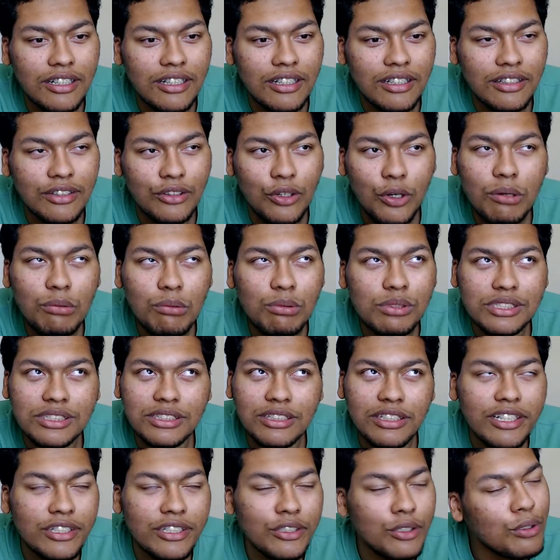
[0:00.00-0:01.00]
No one
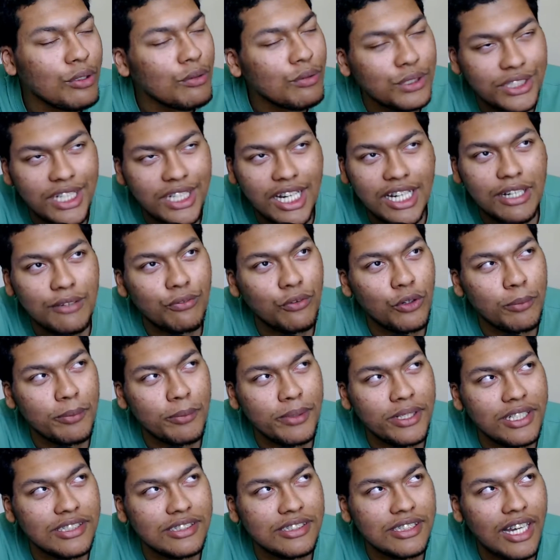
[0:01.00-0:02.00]
was checking for me
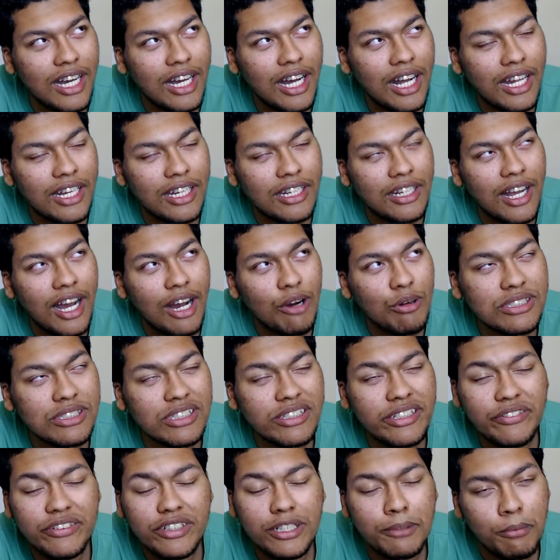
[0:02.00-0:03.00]
because I
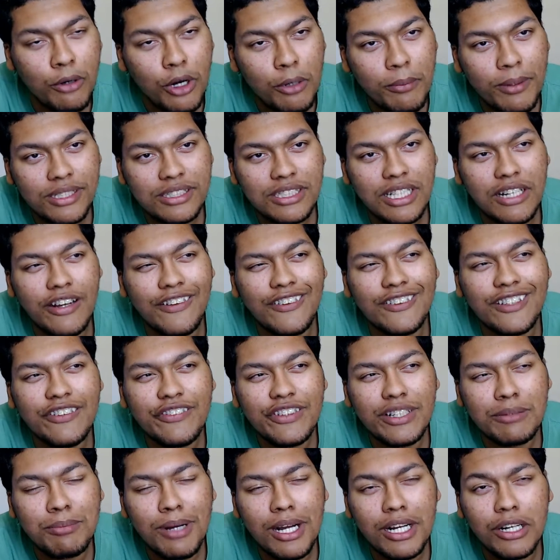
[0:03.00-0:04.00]
living in an apartment at the time. I was
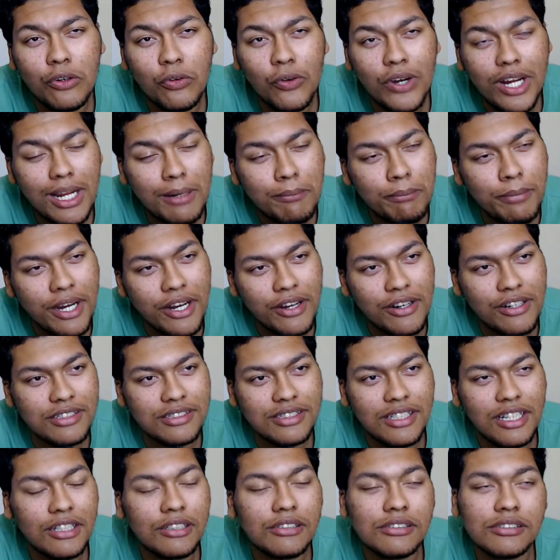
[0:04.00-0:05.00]
living in my
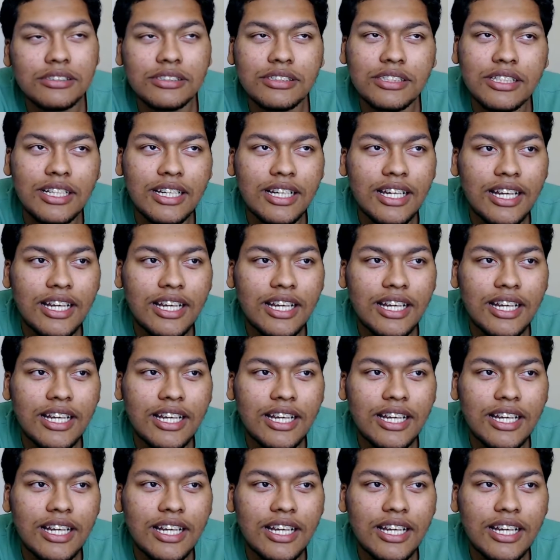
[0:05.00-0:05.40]
grandparents' house.